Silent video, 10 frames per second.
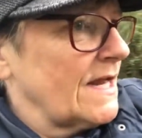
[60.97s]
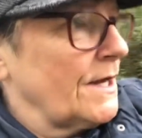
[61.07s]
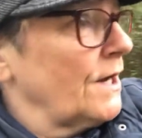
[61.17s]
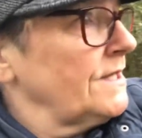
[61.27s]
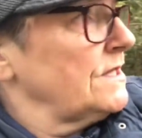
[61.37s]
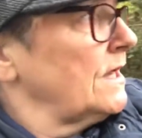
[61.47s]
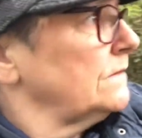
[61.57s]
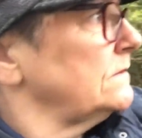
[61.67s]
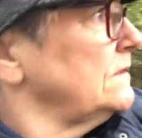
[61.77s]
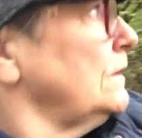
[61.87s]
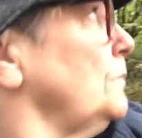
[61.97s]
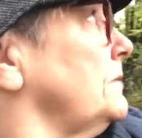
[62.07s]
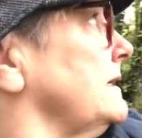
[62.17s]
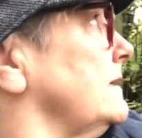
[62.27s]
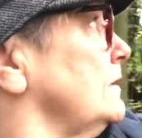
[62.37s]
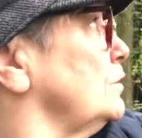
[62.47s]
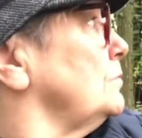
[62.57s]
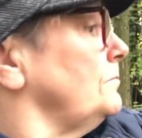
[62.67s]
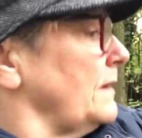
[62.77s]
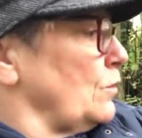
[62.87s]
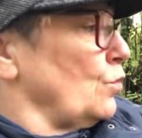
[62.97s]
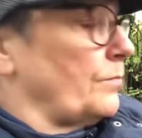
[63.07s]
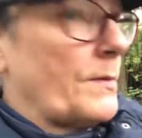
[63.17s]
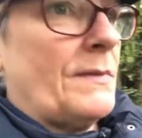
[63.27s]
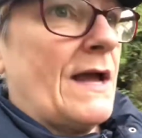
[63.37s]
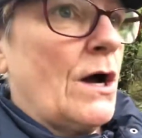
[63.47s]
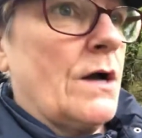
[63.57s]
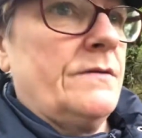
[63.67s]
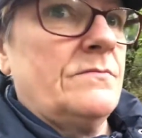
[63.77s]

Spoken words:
and I know that nobody can come up behind